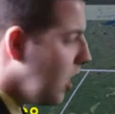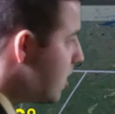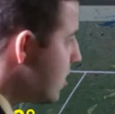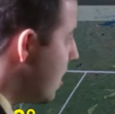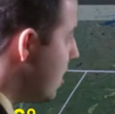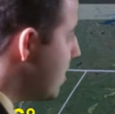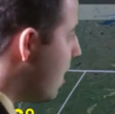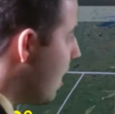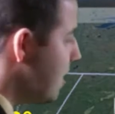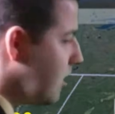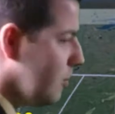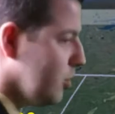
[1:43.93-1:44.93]
sunny
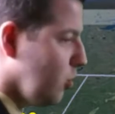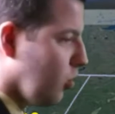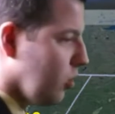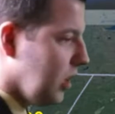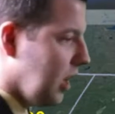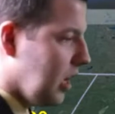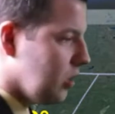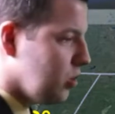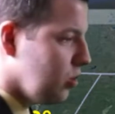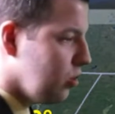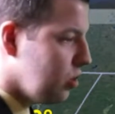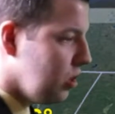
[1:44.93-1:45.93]
skies up toward
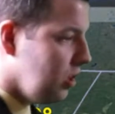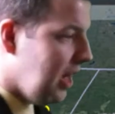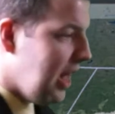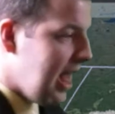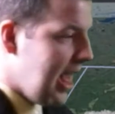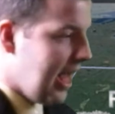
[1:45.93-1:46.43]
Churchill,